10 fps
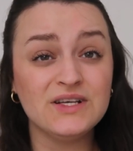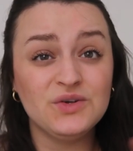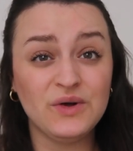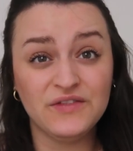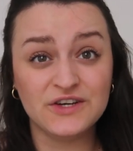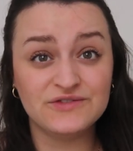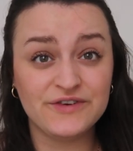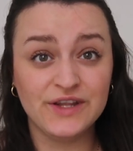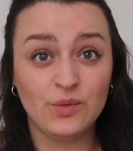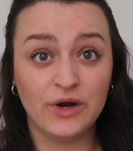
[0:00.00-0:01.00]
So if there's
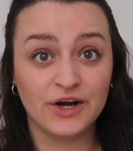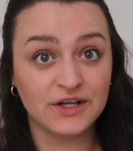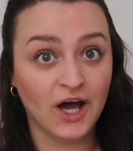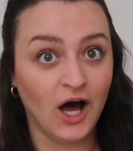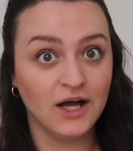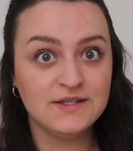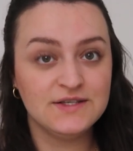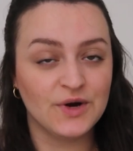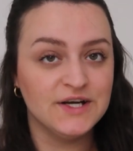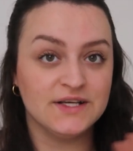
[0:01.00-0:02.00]
really weird
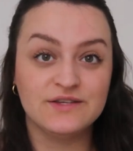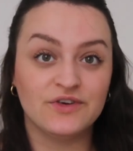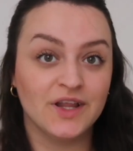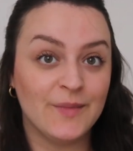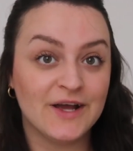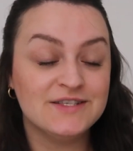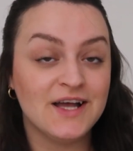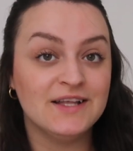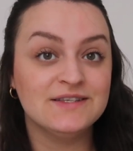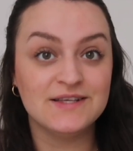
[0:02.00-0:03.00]
cuts where it doesn't really make
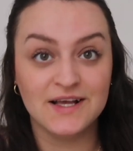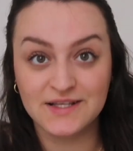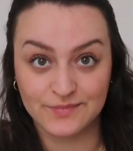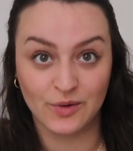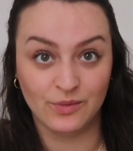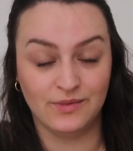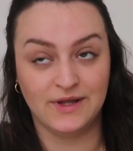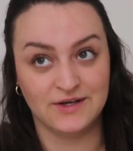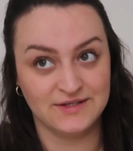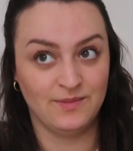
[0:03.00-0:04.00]
sense, it's probably
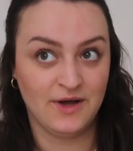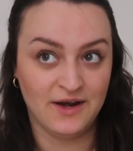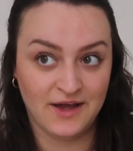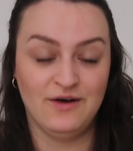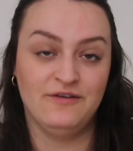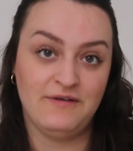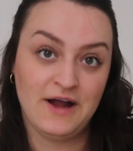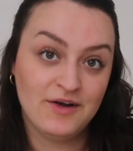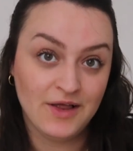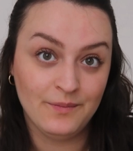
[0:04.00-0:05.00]
because I'm cutting out a fire
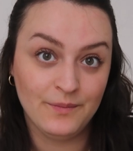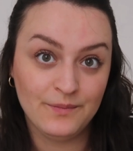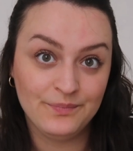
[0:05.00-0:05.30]
alarm.